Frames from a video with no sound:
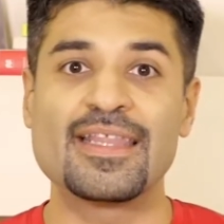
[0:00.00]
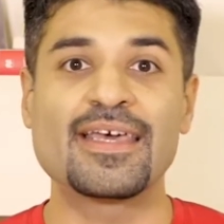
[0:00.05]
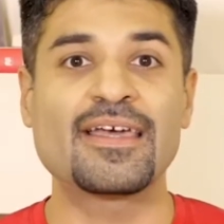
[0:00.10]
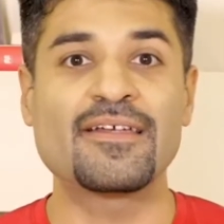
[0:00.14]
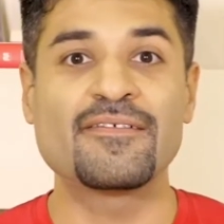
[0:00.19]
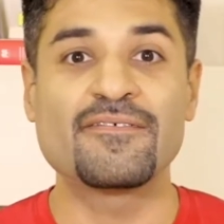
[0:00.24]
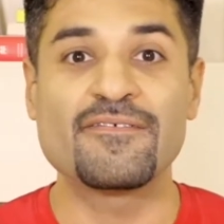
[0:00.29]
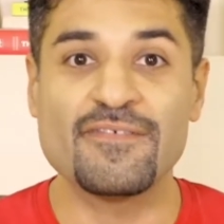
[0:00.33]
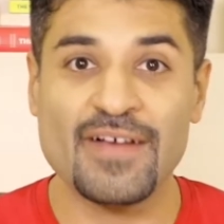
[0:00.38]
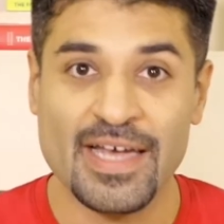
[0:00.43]
they
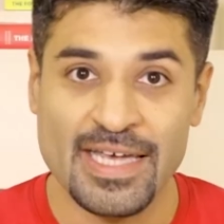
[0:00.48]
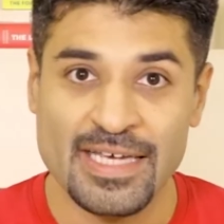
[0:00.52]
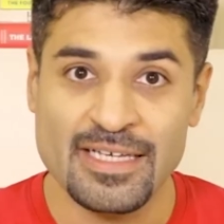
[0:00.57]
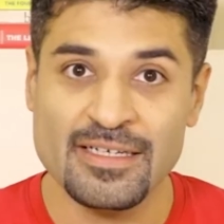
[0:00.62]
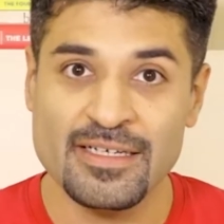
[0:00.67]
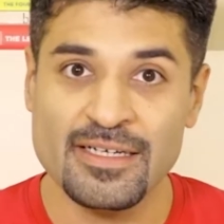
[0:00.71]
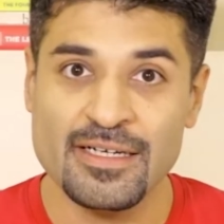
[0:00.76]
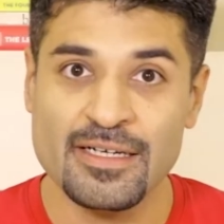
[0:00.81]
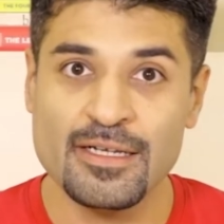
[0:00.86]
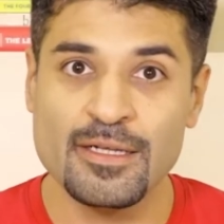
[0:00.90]
can
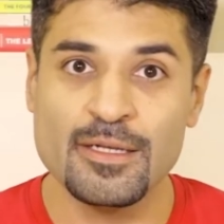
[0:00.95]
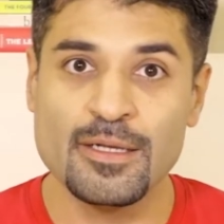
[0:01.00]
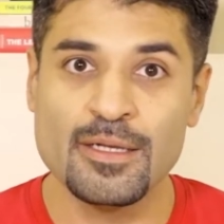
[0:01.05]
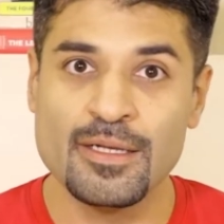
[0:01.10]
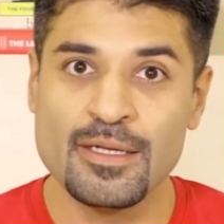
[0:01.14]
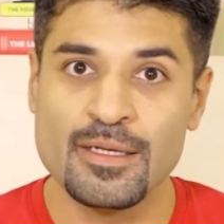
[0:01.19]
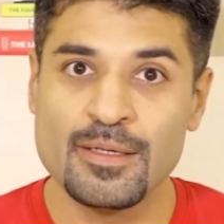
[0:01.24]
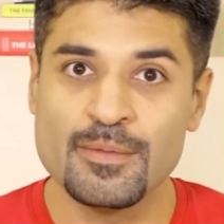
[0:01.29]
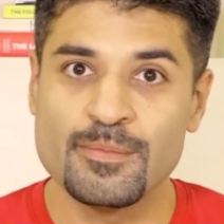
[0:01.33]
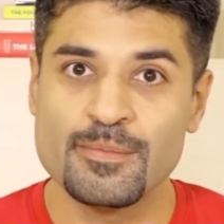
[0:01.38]
fight.
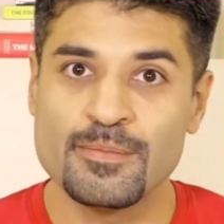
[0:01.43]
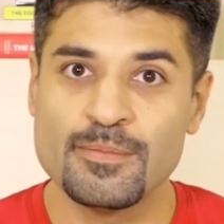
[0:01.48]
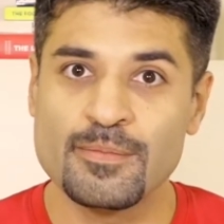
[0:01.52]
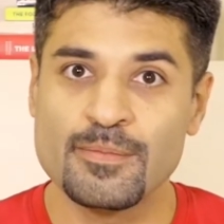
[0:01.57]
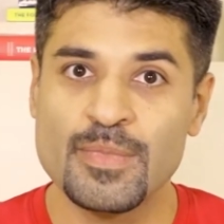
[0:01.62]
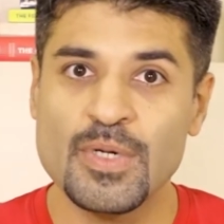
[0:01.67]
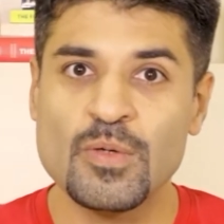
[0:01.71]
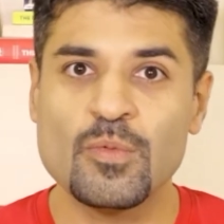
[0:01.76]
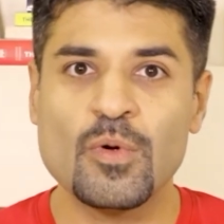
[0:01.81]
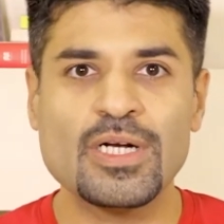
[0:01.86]

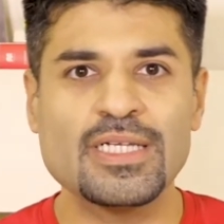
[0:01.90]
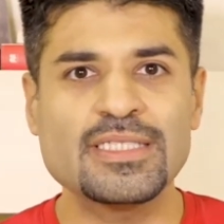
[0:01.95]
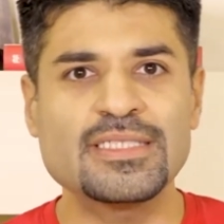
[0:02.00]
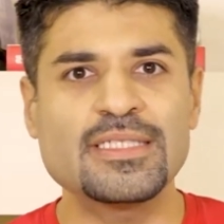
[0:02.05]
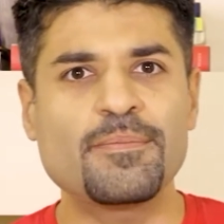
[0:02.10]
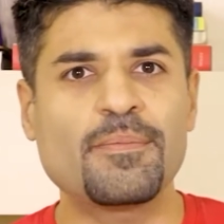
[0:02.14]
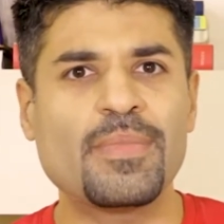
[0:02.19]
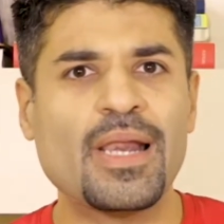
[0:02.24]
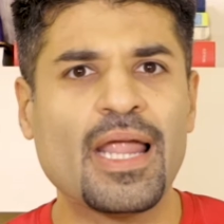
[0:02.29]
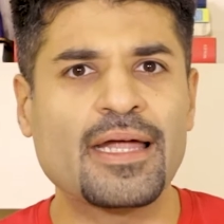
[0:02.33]
But what does
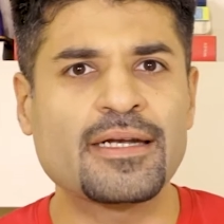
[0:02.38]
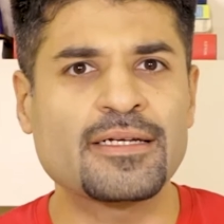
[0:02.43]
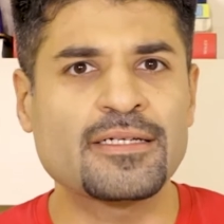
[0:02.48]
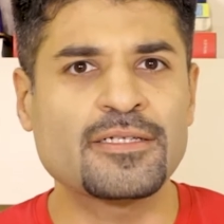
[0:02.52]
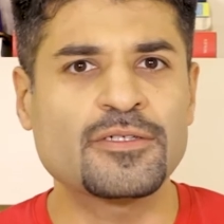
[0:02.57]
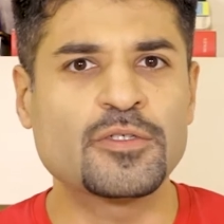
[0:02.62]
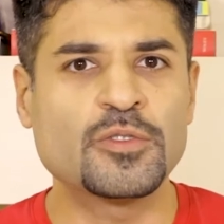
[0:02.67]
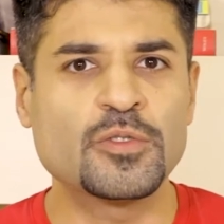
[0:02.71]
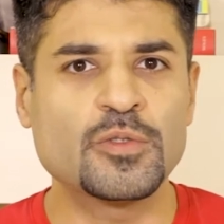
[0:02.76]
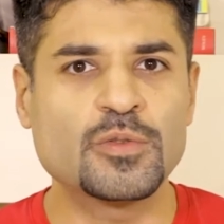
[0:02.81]
a plant
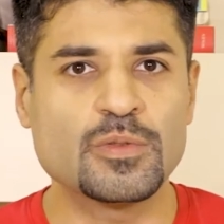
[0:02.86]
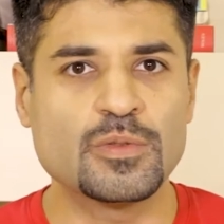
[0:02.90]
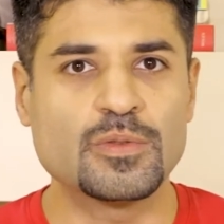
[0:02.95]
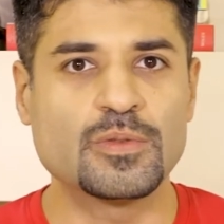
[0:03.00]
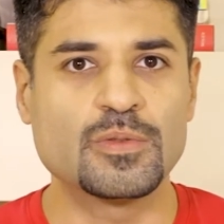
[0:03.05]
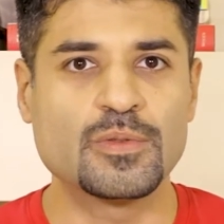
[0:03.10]
do?